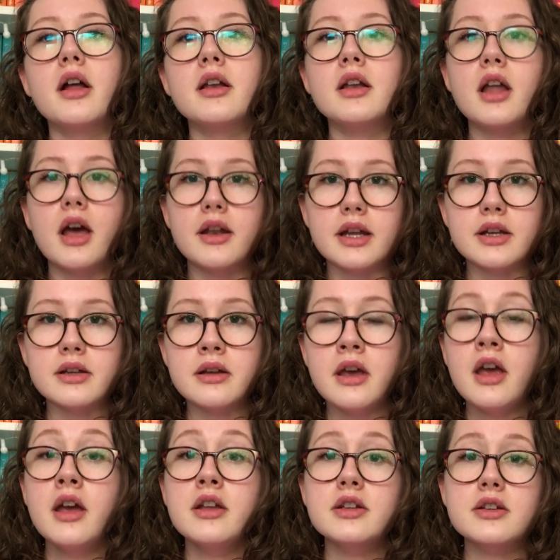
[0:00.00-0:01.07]
learning
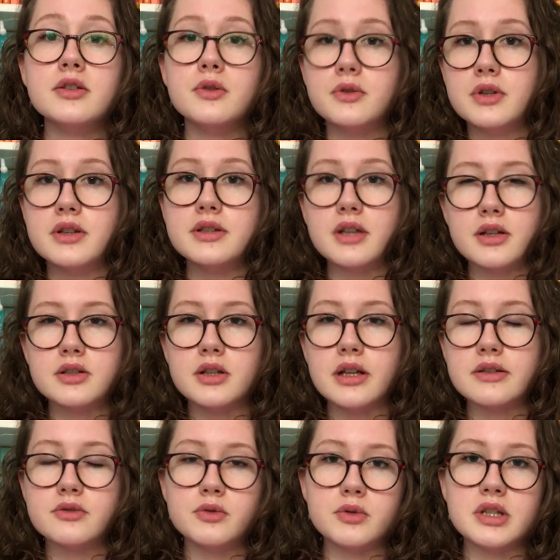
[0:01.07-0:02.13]
disorders such
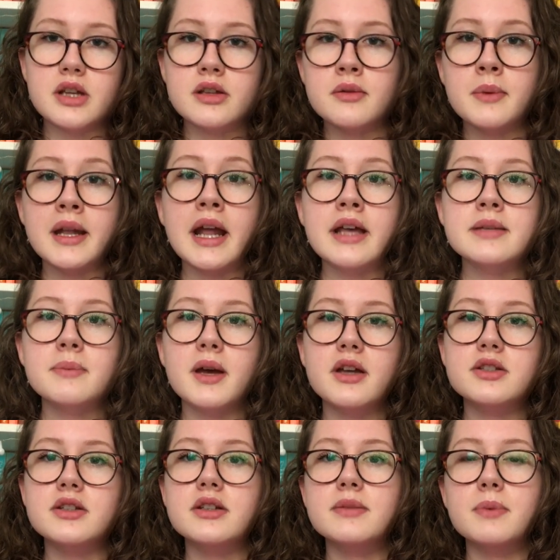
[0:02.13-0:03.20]
as autism and
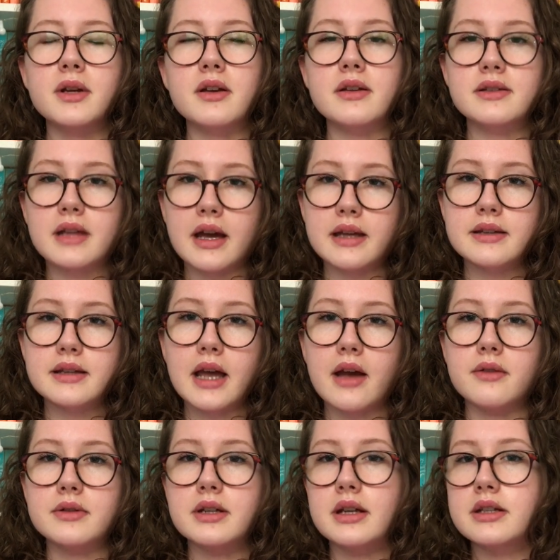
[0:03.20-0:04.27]
Asperger's, because that is
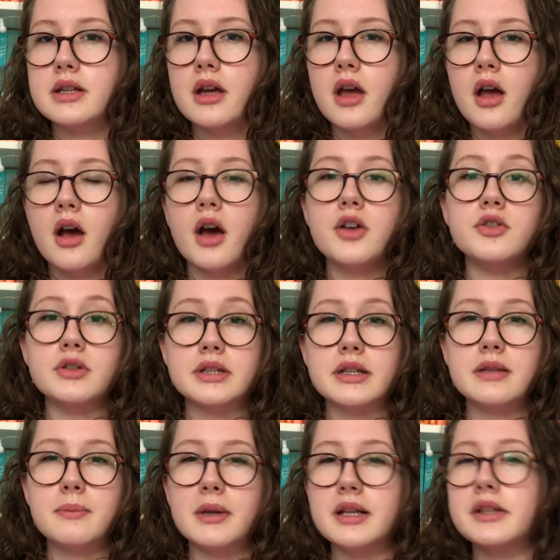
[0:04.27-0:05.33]
counted under a
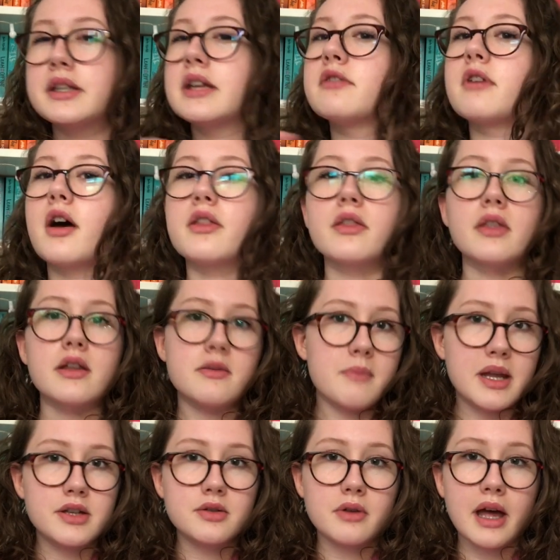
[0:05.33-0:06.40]
disability rather than a
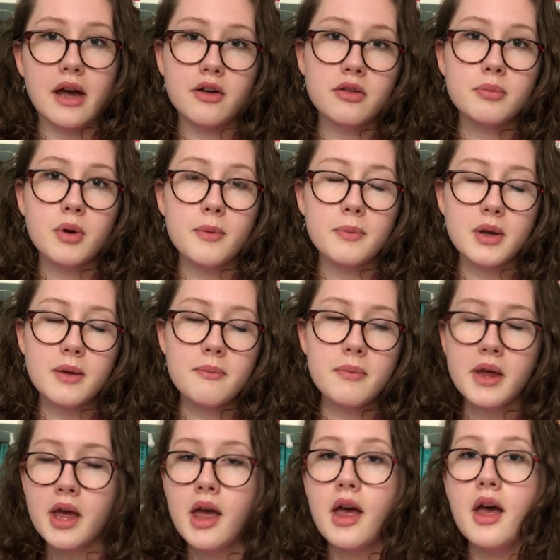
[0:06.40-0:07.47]
mental health problem.
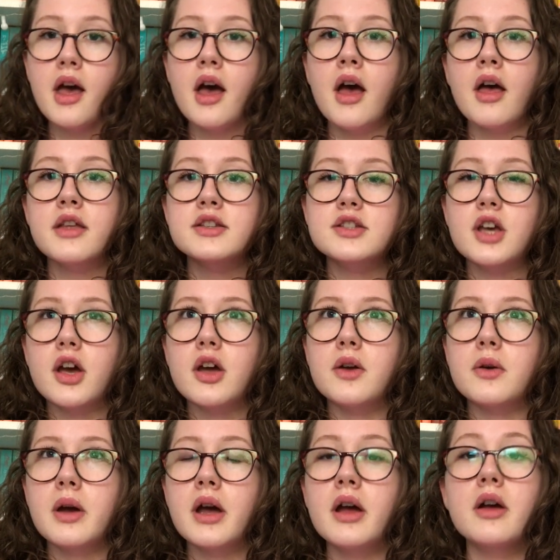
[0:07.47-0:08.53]
So
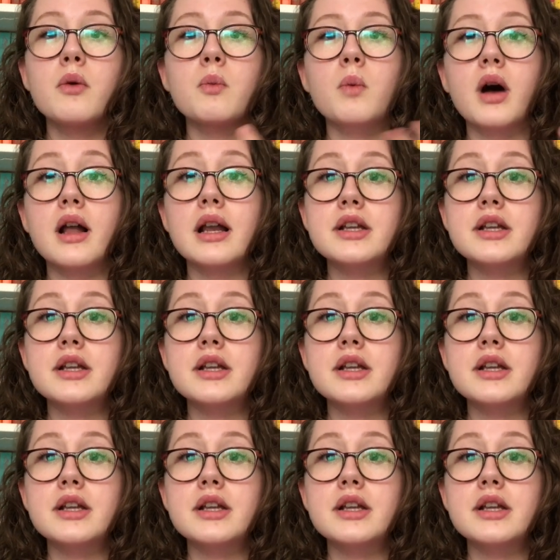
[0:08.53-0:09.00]
while